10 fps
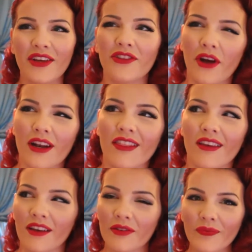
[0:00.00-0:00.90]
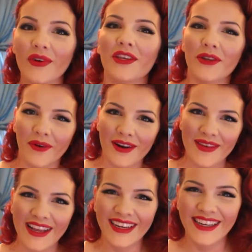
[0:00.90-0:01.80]
Not anything, but you know what I
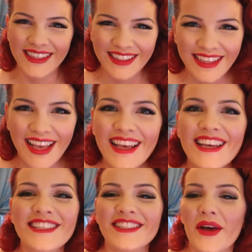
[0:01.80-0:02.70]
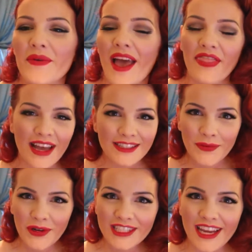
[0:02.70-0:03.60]
mean. So yeah, thanks for
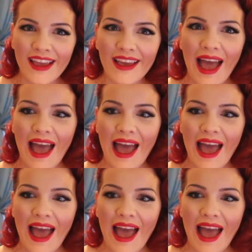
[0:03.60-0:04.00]
watching,